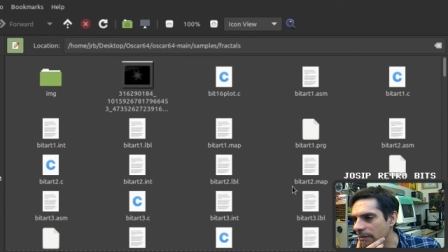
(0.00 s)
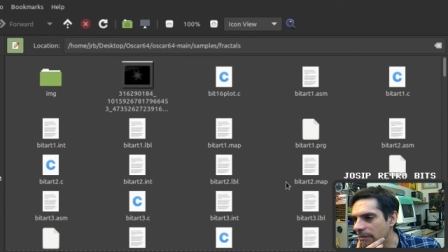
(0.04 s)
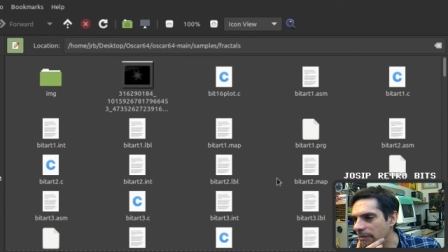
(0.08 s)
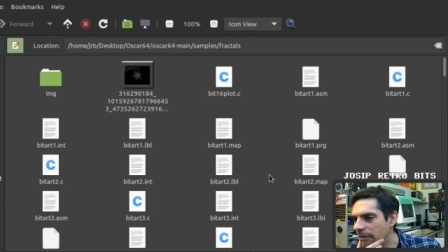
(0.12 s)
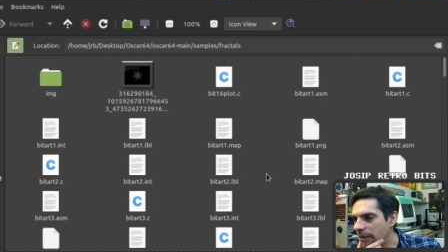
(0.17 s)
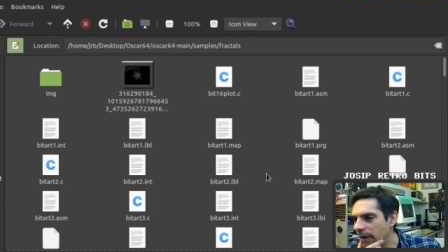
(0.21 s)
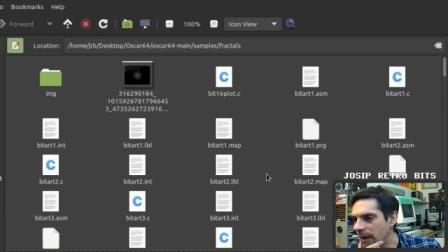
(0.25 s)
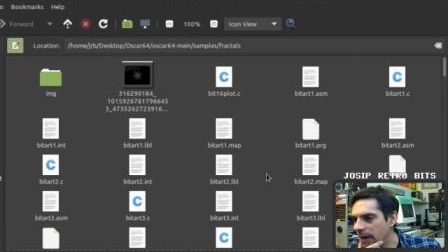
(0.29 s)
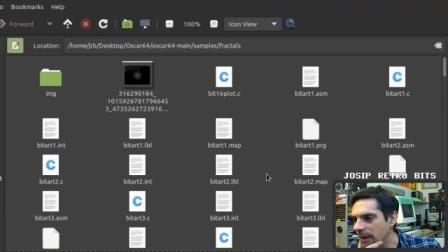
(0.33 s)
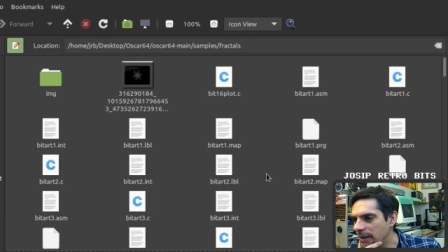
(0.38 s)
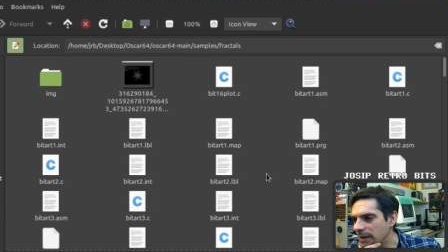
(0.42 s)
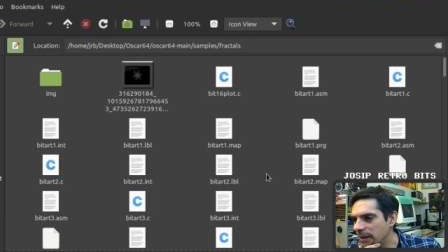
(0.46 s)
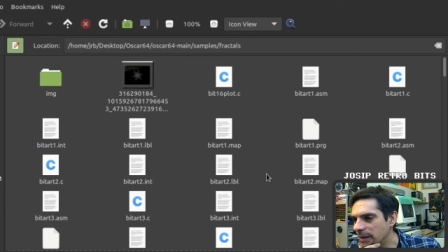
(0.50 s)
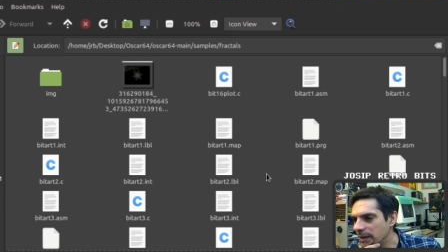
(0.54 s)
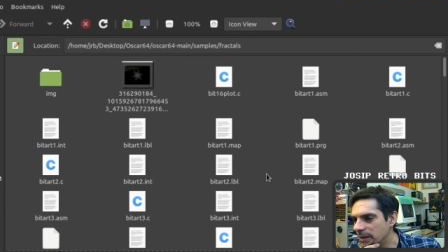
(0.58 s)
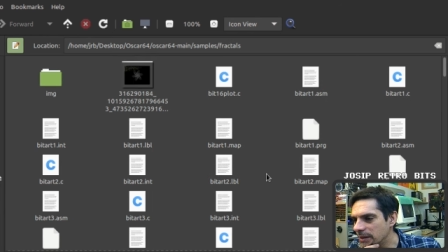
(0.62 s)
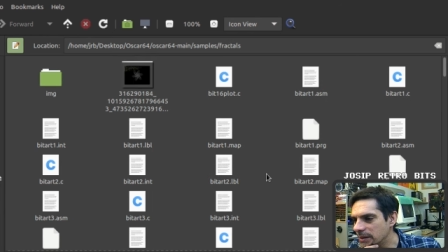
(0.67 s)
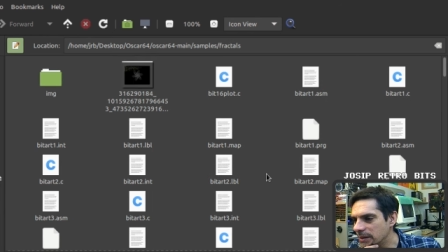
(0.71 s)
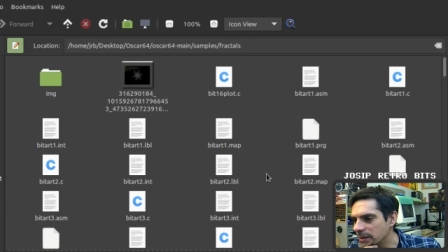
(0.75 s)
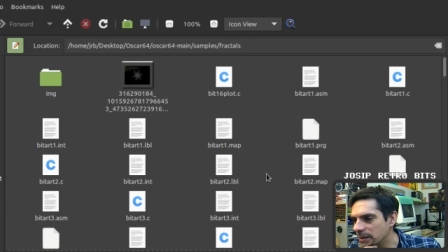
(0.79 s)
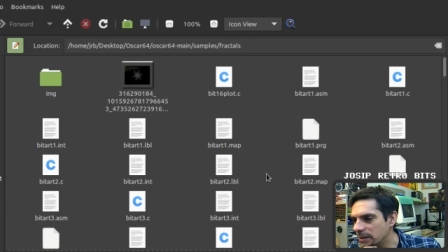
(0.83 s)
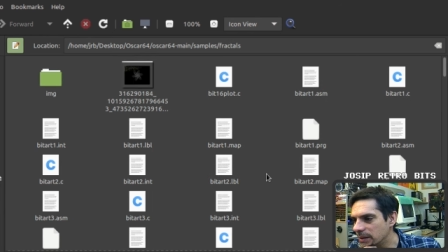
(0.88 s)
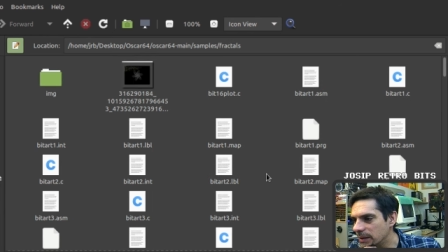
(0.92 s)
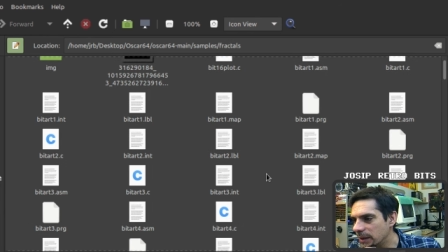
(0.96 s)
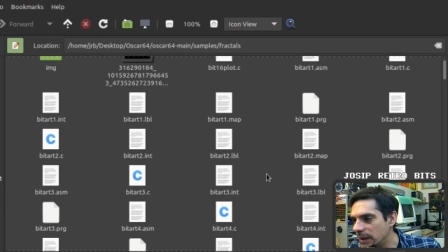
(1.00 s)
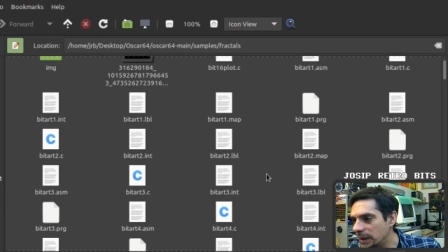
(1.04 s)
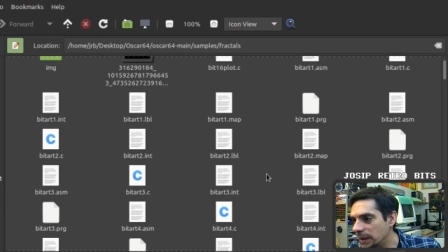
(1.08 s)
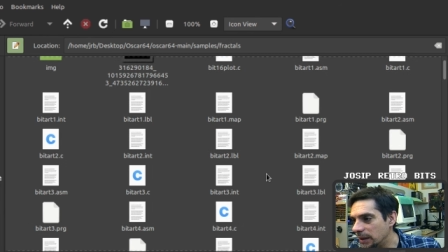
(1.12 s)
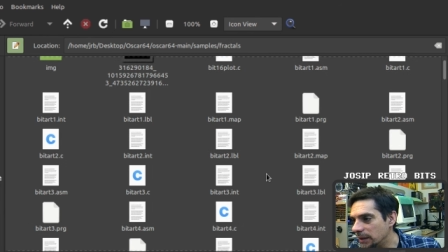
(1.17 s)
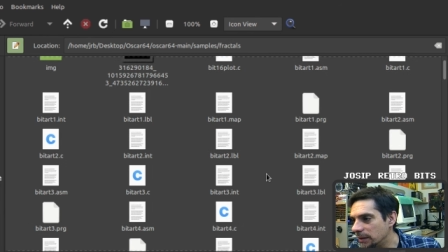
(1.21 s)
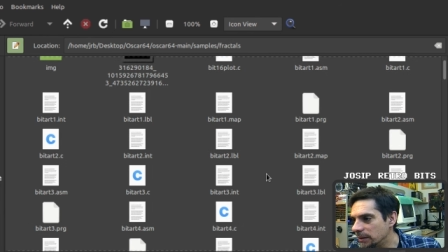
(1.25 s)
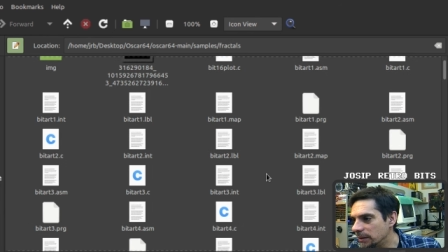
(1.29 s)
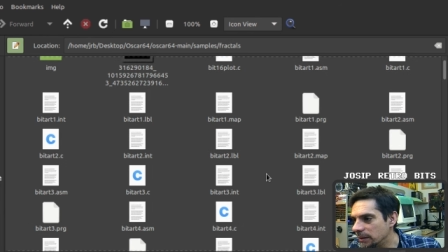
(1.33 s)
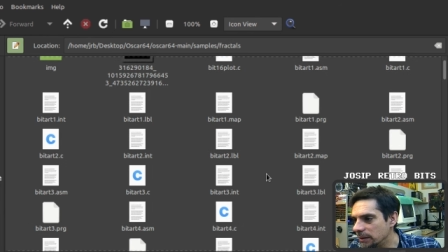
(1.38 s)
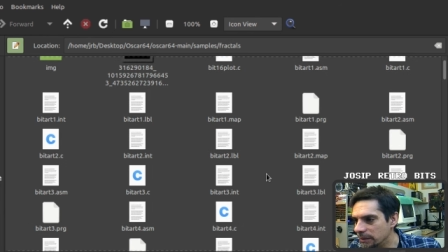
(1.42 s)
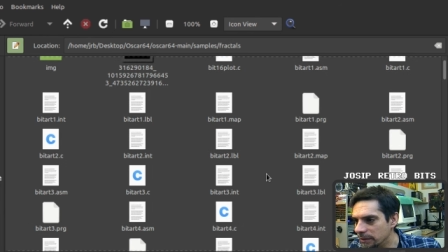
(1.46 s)
fractals,
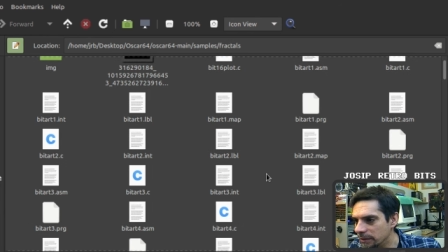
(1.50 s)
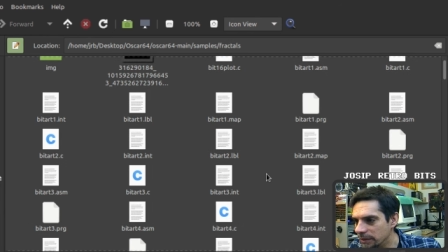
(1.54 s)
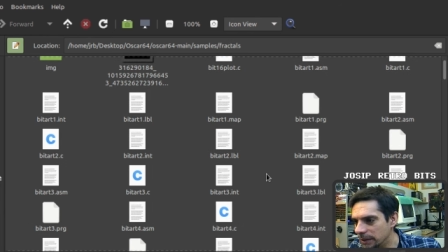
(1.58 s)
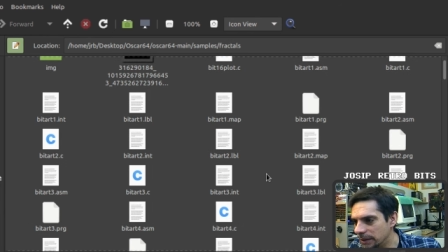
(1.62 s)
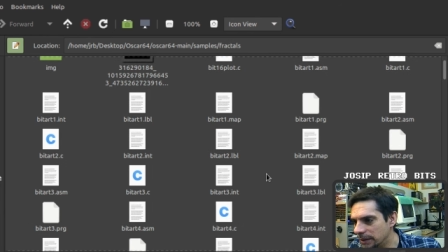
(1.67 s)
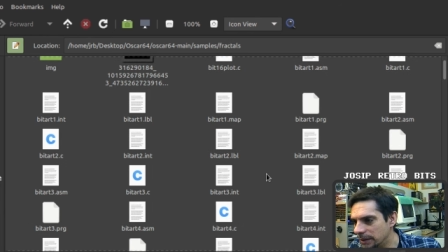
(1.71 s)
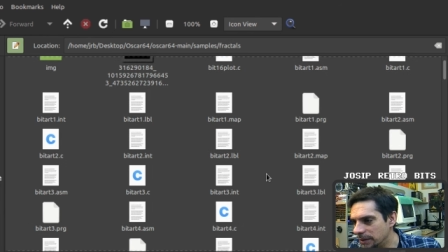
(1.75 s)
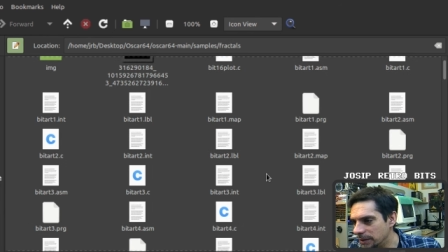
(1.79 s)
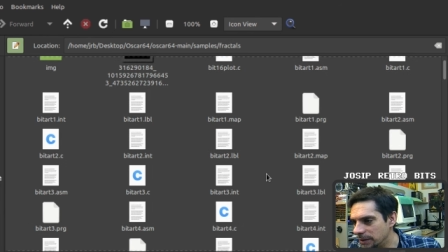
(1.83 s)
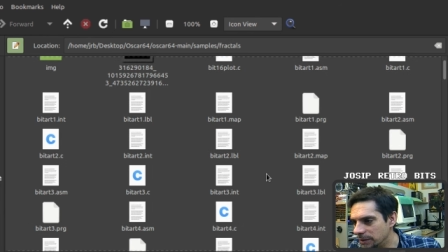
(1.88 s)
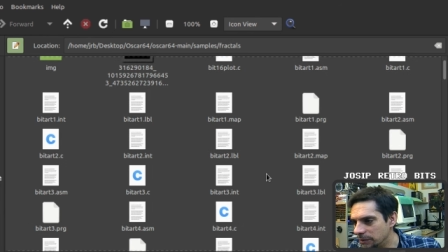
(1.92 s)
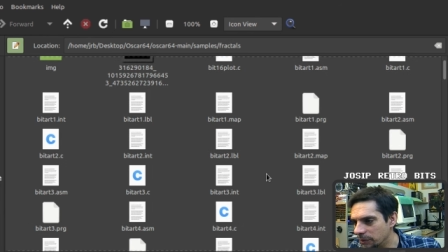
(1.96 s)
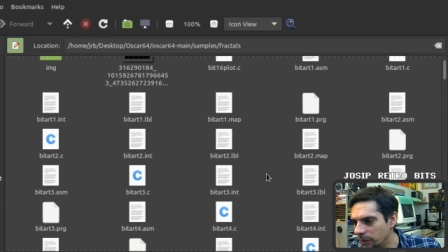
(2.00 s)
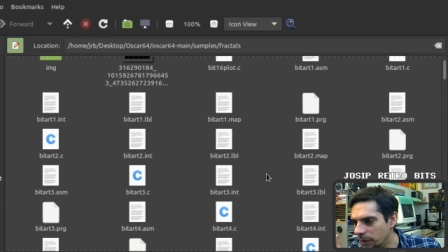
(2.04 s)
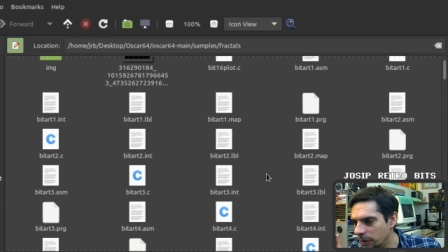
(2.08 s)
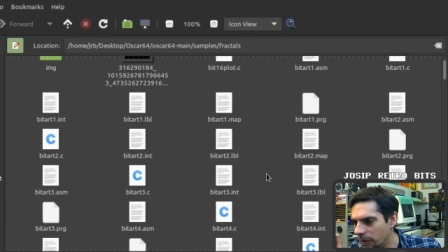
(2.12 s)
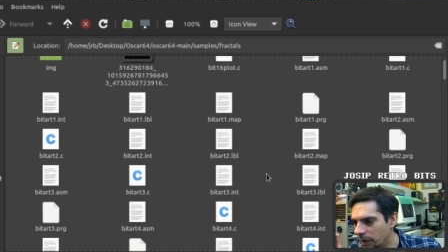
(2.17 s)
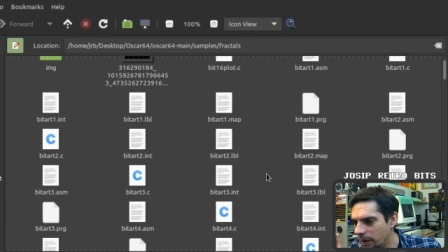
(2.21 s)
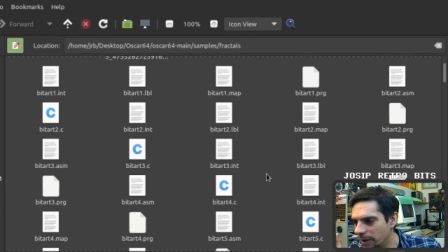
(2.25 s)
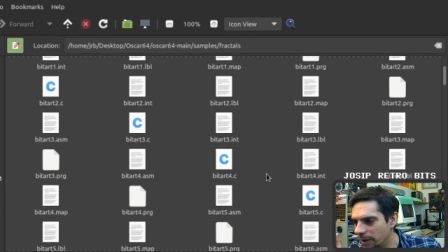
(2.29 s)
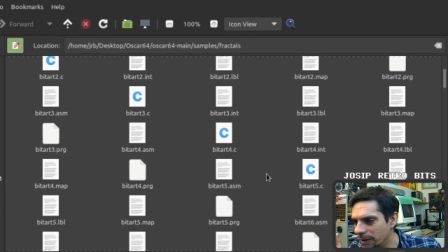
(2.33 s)
and this is where I